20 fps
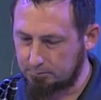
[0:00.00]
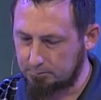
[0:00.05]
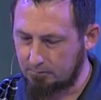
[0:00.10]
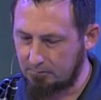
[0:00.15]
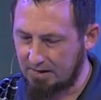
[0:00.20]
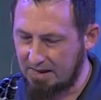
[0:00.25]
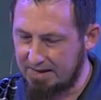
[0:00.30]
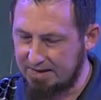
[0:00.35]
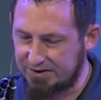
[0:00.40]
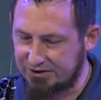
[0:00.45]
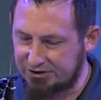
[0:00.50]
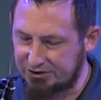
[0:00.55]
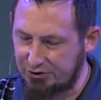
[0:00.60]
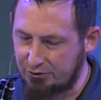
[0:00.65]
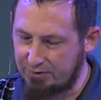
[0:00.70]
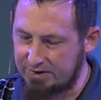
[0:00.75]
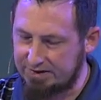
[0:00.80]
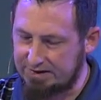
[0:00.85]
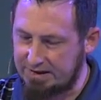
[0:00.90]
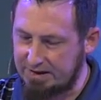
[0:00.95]
And as
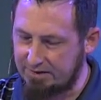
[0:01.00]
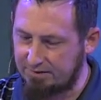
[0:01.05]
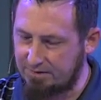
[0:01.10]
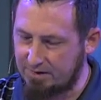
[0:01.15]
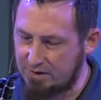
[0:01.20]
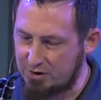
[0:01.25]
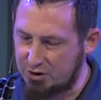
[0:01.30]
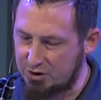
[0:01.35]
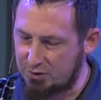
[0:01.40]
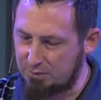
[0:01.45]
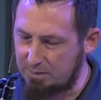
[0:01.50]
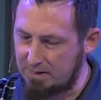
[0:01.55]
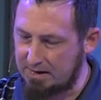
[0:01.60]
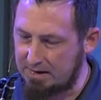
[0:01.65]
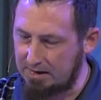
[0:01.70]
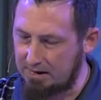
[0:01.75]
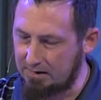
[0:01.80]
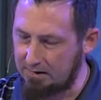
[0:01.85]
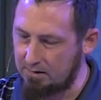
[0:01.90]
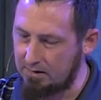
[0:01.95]
soon as he had finished
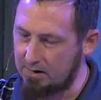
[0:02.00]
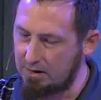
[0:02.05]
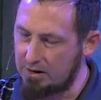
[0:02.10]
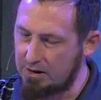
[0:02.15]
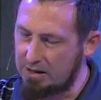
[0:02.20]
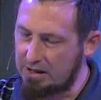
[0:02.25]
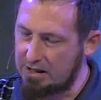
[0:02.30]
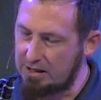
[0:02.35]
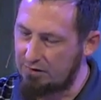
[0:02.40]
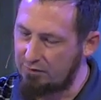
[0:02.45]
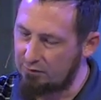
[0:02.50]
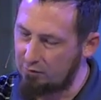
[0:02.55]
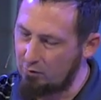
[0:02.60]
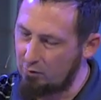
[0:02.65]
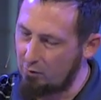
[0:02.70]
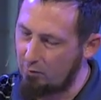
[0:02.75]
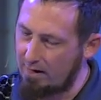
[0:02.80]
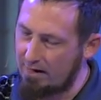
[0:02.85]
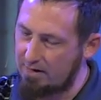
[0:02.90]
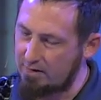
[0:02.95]
speaking, he
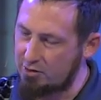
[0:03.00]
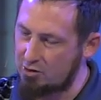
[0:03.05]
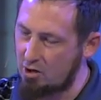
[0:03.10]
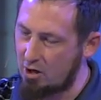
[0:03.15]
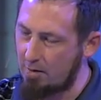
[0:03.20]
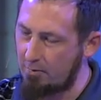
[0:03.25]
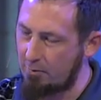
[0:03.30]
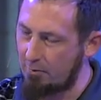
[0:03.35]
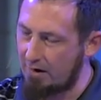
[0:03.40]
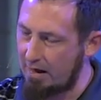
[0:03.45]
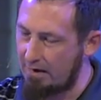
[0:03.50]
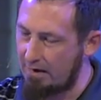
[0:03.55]
threw away the jawbone out of